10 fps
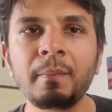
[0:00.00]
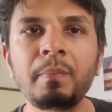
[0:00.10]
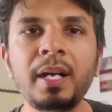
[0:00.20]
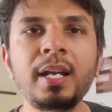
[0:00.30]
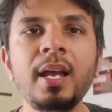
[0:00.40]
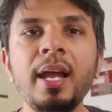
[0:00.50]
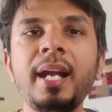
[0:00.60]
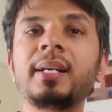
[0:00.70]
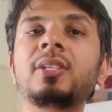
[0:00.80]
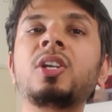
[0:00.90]
But
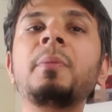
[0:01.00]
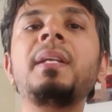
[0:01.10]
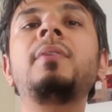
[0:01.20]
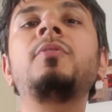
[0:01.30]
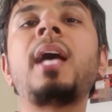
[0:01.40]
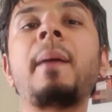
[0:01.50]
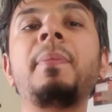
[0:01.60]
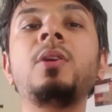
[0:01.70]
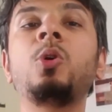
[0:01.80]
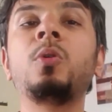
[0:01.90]
it does not mean it would
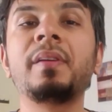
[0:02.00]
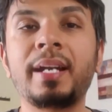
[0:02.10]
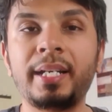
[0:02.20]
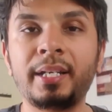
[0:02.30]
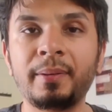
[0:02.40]
happen overnight.